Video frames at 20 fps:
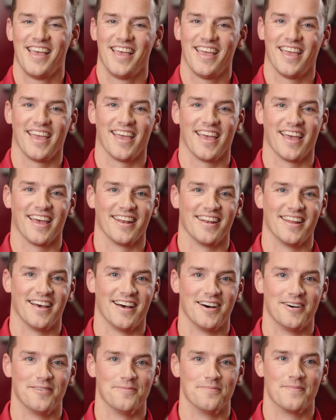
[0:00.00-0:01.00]

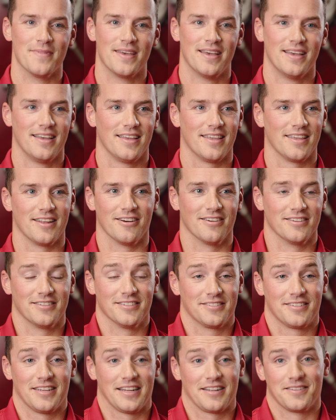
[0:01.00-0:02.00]
And he
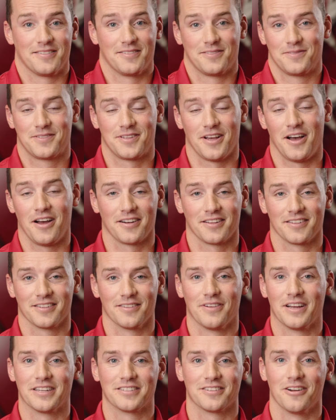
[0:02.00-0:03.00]
just said, talked as
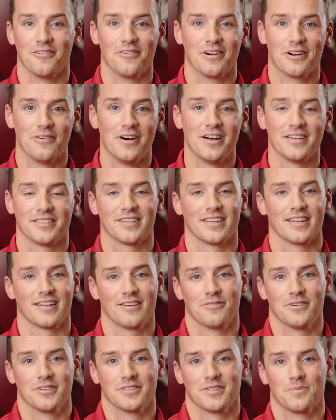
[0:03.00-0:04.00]
if I should know what it was. And
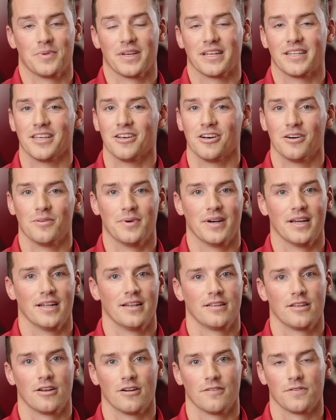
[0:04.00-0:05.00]
it was a big deal,
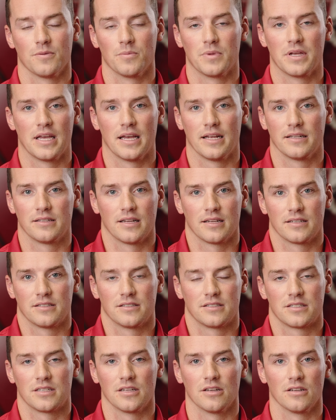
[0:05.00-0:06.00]
but for me, it
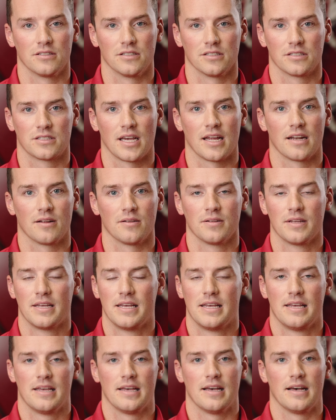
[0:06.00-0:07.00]
still just kind of,
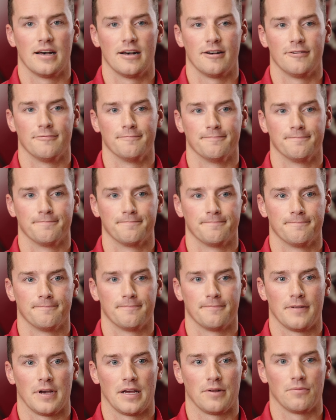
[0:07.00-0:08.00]

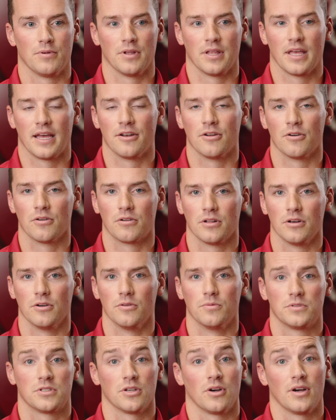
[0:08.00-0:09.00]
I really had no
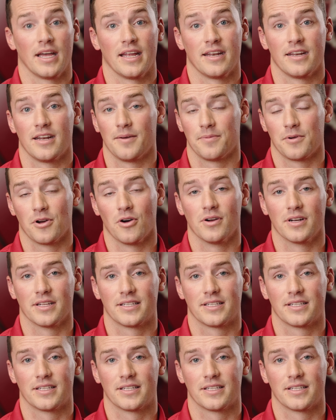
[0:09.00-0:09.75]
clue. So I ended up going to